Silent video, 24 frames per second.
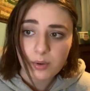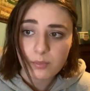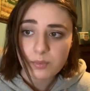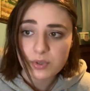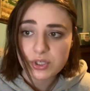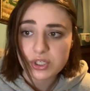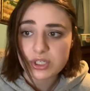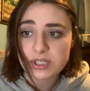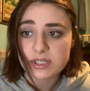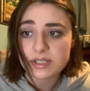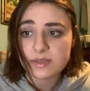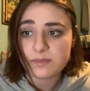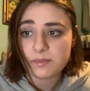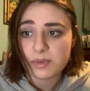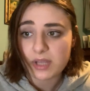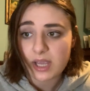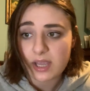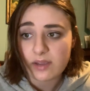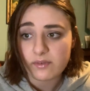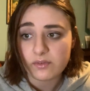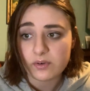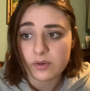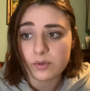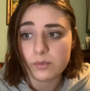which is
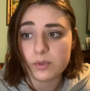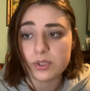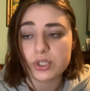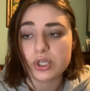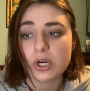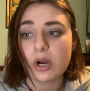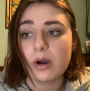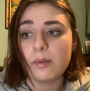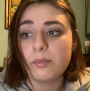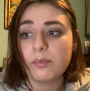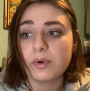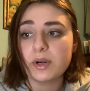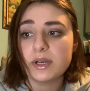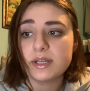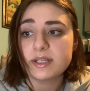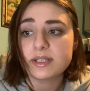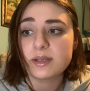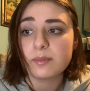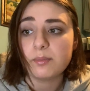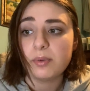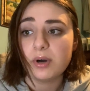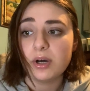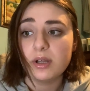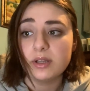behavior which operates
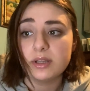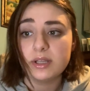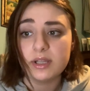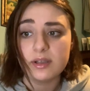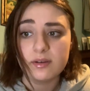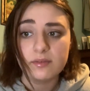upon the